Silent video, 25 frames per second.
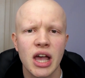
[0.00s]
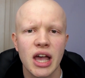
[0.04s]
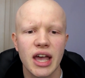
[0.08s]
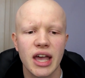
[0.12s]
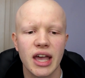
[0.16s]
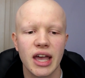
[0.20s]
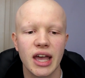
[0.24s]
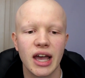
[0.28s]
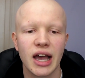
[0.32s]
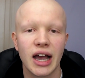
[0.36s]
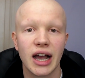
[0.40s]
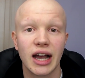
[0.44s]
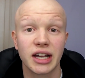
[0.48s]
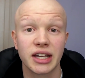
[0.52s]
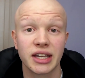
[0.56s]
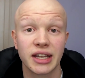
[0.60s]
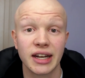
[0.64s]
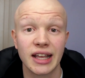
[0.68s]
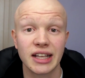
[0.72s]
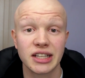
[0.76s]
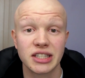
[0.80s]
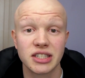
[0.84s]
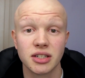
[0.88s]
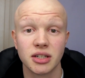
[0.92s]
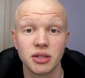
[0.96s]
uh, I
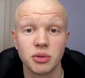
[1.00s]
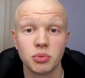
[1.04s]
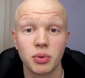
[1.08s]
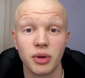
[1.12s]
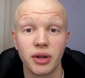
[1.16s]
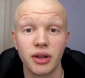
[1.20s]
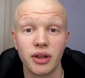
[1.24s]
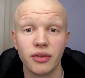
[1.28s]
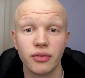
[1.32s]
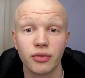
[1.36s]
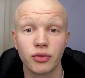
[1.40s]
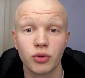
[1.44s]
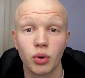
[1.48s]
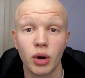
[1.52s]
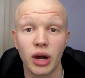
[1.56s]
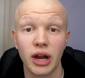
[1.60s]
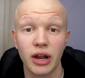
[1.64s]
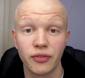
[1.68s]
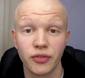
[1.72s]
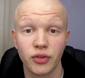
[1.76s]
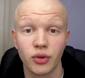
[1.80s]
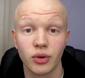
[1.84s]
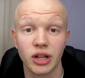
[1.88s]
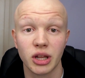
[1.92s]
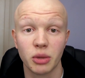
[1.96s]
connected with quite a
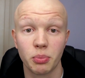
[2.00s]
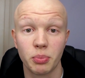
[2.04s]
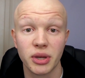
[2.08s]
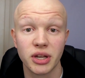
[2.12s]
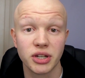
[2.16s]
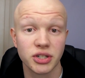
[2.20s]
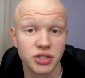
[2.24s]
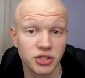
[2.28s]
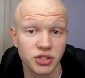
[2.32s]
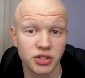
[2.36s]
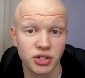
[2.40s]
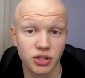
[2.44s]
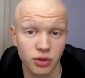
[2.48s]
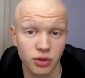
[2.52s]
few alopecians